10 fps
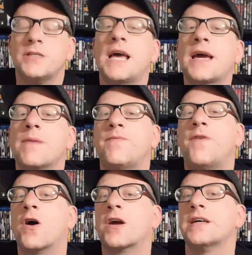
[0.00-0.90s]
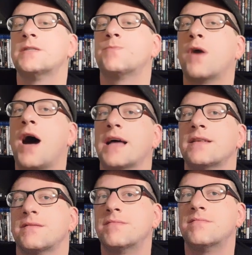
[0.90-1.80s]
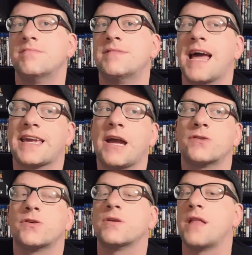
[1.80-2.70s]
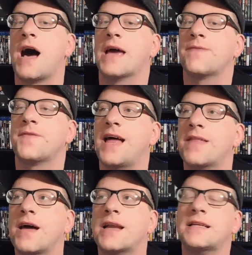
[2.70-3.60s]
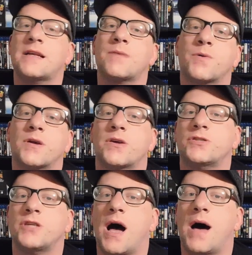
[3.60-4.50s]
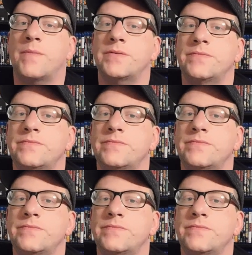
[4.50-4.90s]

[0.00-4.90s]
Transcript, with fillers: Jacob Vargas brought that character to life, and I thought he did a pretty good job.